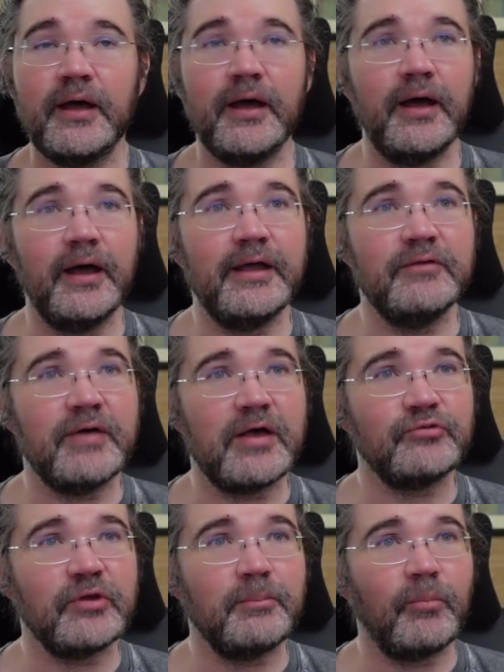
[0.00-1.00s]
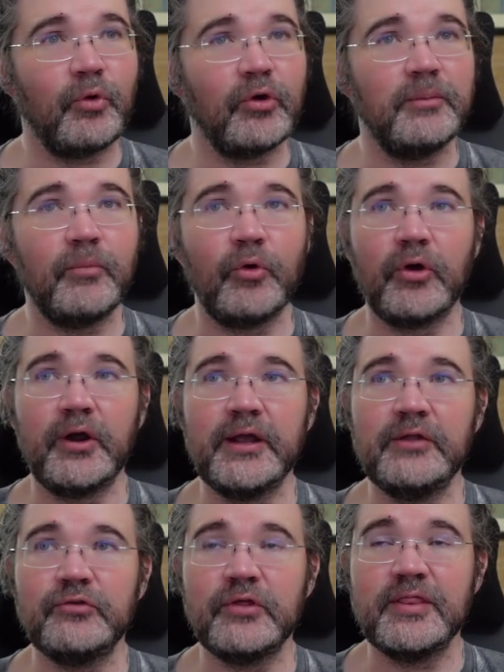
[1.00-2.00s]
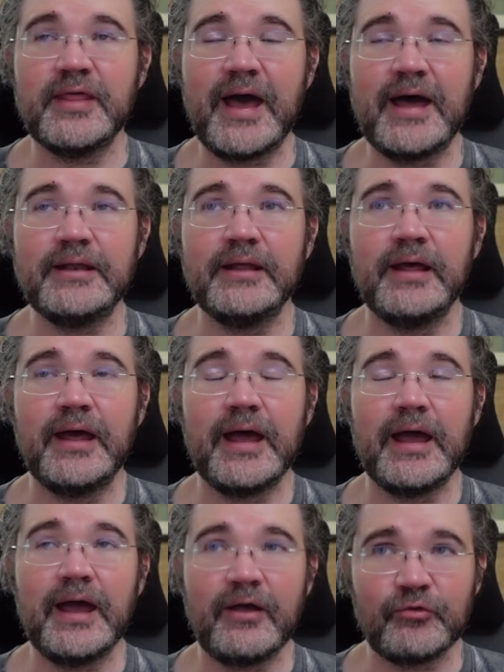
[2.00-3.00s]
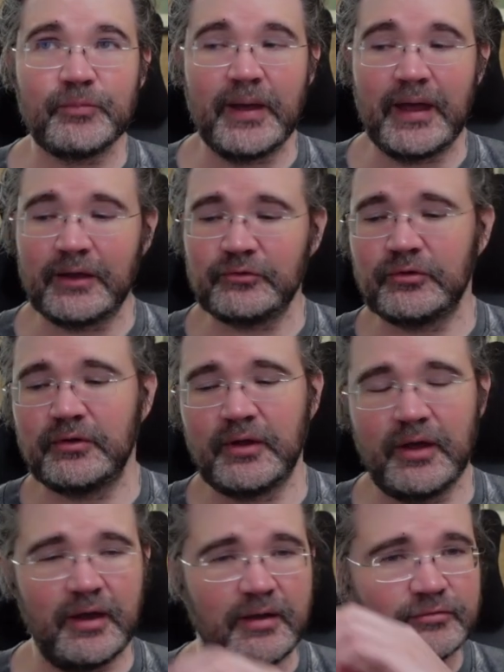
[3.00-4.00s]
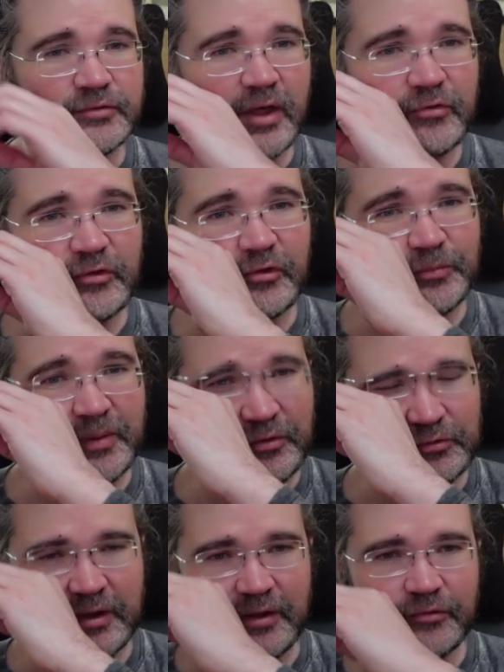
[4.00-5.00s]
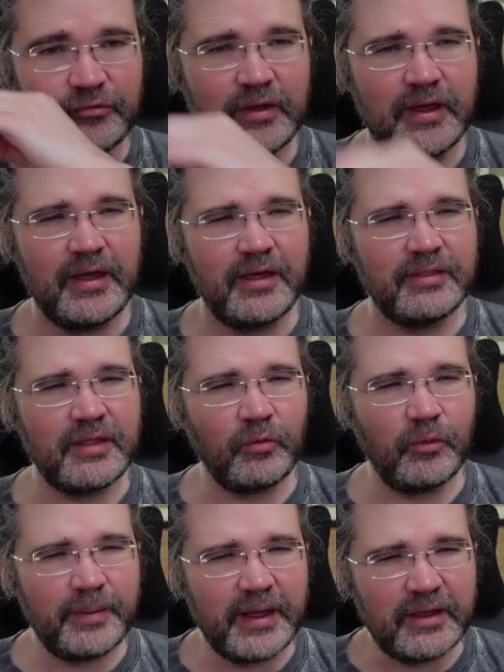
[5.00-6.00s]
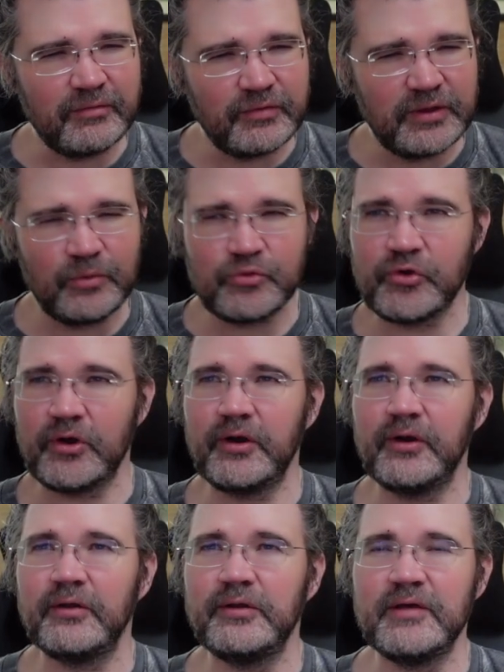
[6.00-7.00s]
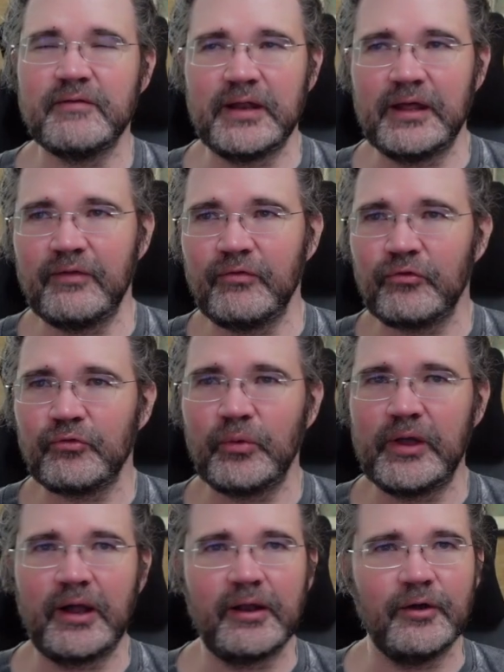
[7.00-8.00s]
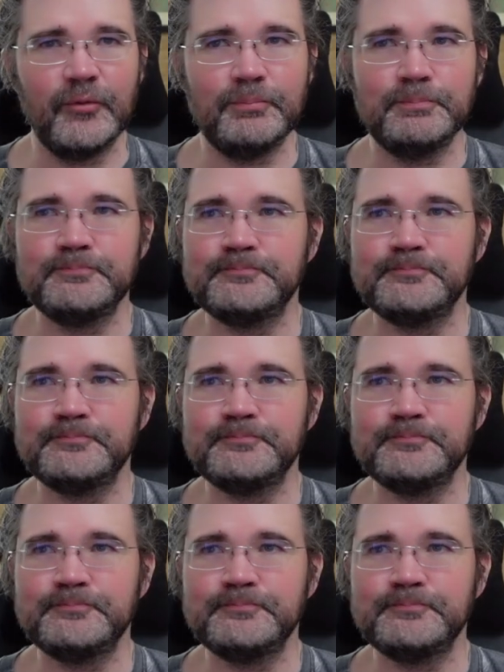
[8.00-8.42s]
investing more and more into that aspect of Tesla's business that will pay future dividends, we all hope.